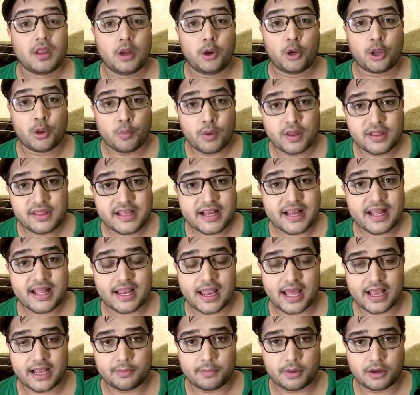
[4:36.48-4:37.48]
Okay, one thing I
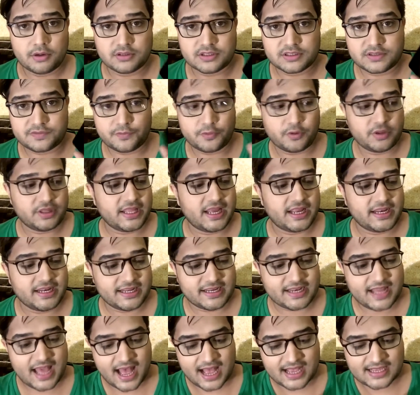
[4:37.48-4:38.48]
like about this phone,
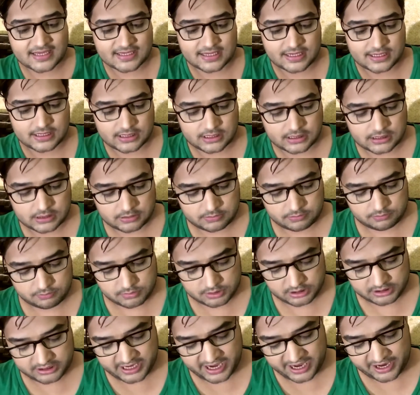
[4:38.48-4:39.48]
that it has
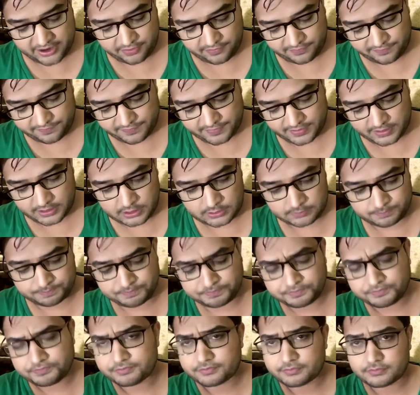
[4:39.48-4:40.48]
a kind of
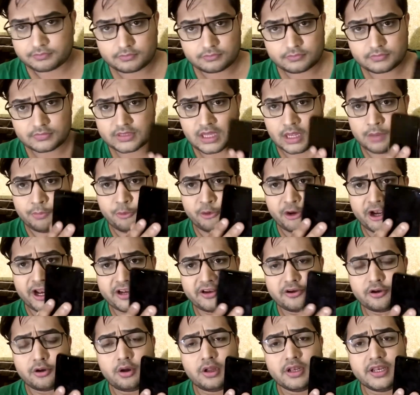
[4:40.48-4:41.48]
a
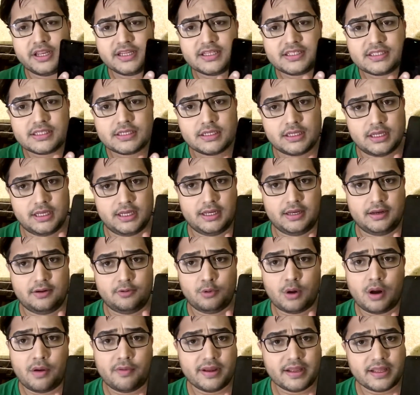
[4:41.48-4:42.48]
protector on it.
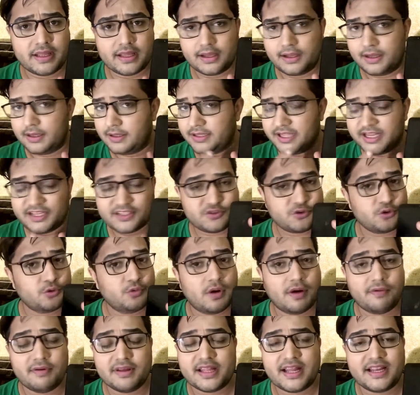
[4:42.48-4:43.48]
Huawei, thanks to
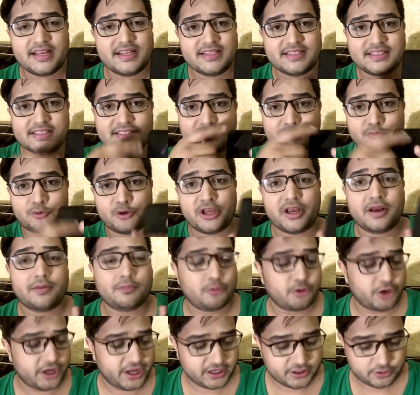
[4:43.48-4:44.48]
Huawei, that it is putting a
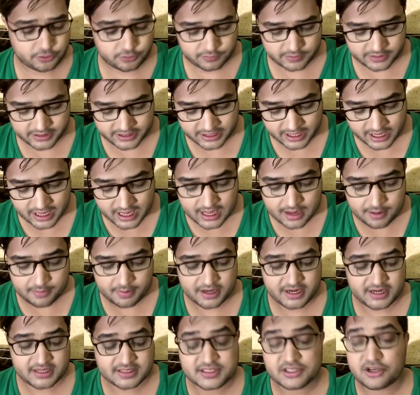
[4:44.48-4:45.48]
protector over it,
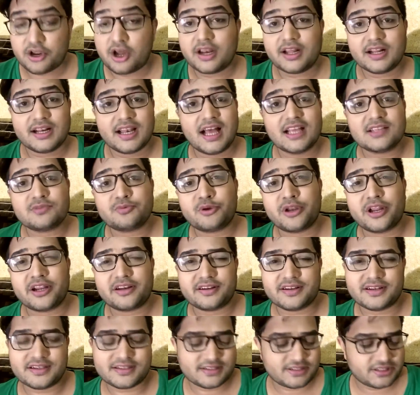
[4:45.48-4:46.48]
but it's not a glass
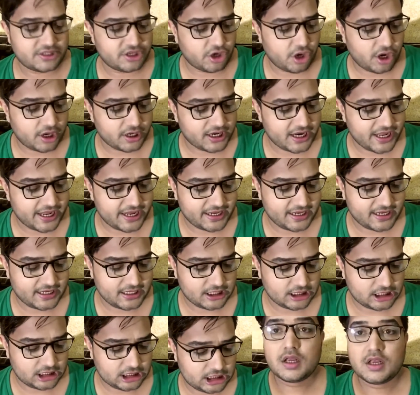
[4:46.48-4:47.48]
protector. It's not, like,
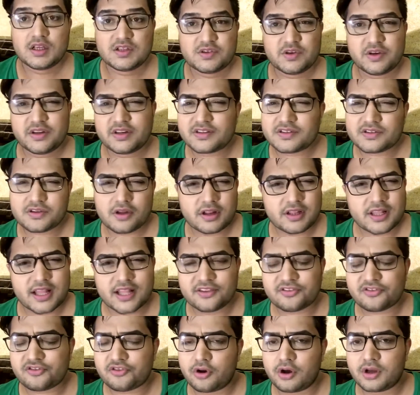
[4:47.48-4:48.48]
so it is not
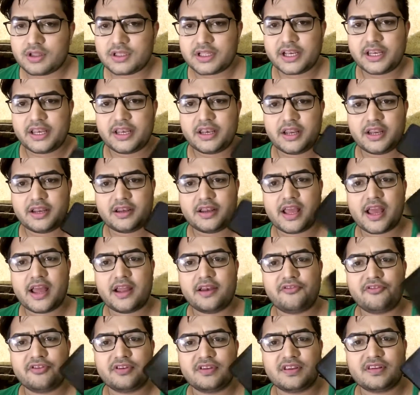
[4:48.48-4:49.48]
that strong that it
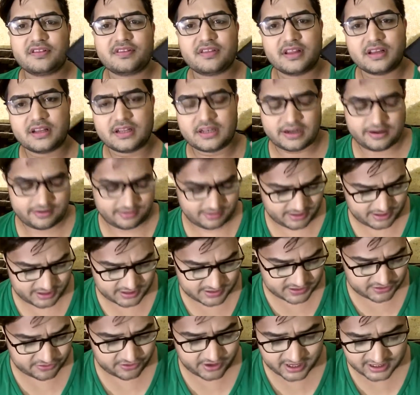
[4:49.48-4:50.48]
can resist the
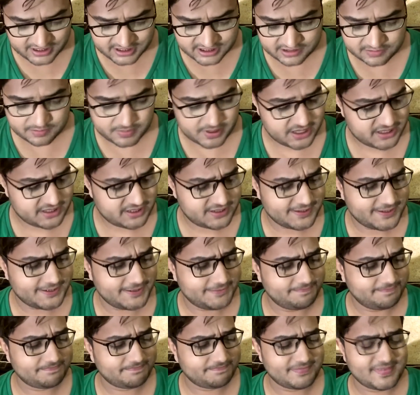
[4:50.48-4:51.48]
scratches, but
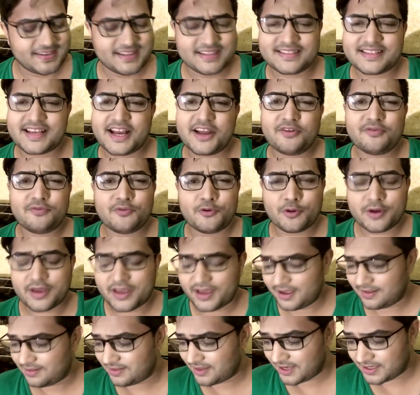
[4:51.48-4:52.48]
it's kind of
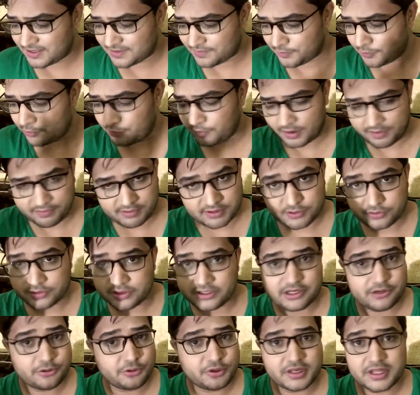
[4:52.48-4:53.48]
okay, and thanks for Huawei to
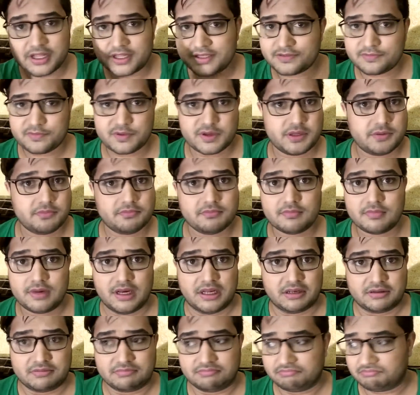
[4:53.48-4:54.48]
include this one.
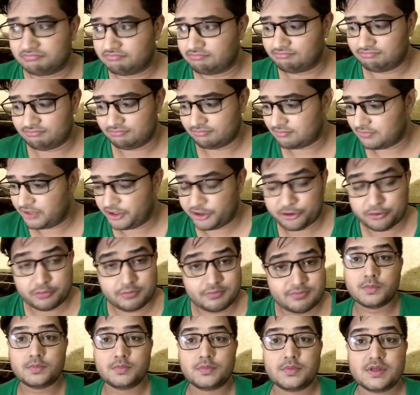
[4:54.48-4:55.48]
But you
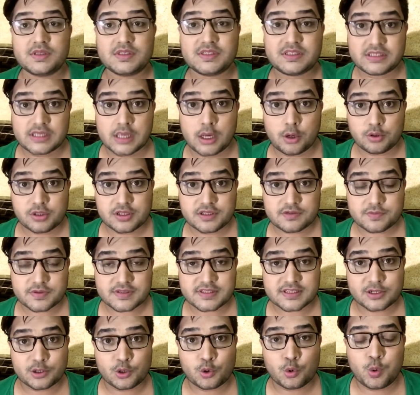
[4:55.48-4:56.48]
know. So this
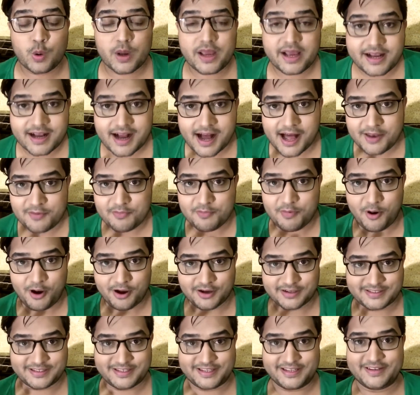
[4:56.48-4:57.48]
was a quick
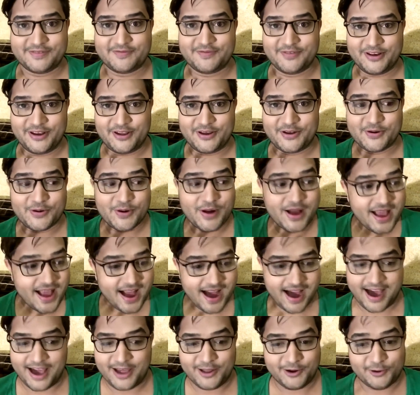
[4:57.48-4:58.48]
unboxing video.
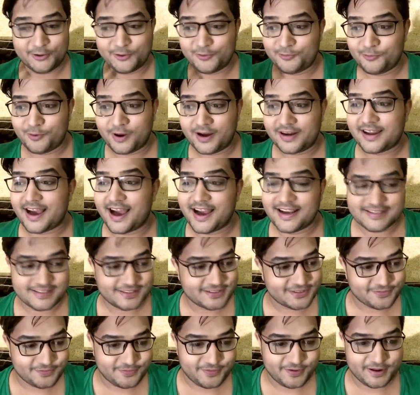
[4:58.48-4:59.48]
I don't know what I
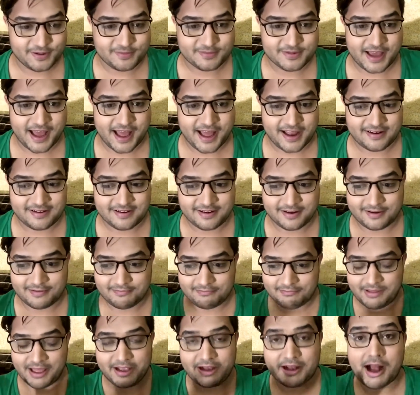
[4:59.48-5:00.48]
just filmed and
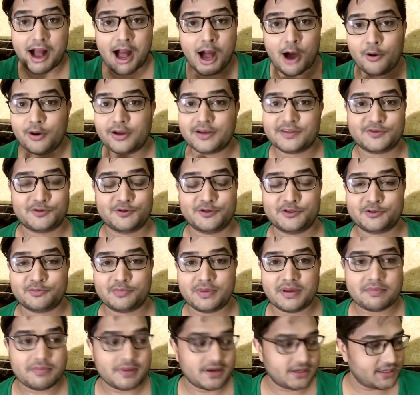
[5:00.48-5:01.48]
like how it is going to
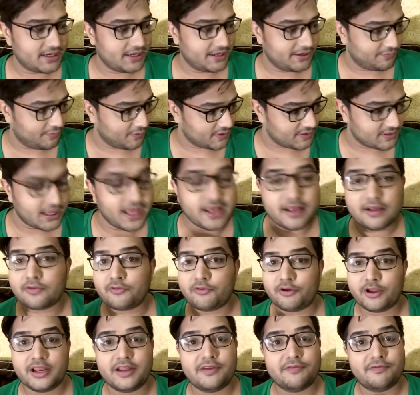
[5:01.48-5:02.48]
be, but it was
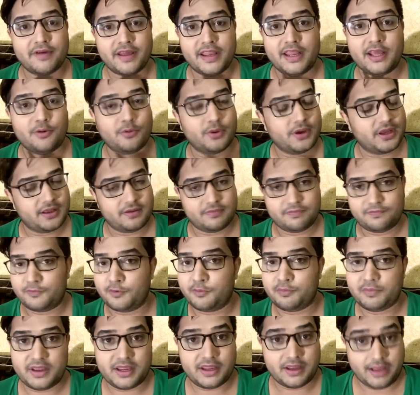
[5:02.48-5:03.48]
like really very quick
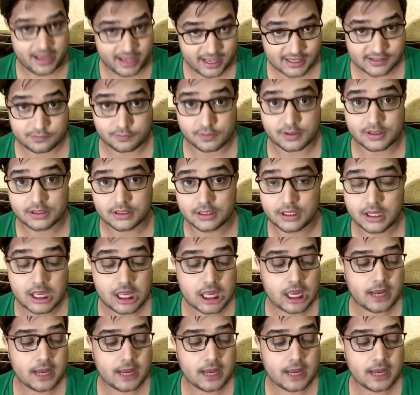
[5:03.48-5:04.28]
for me as well.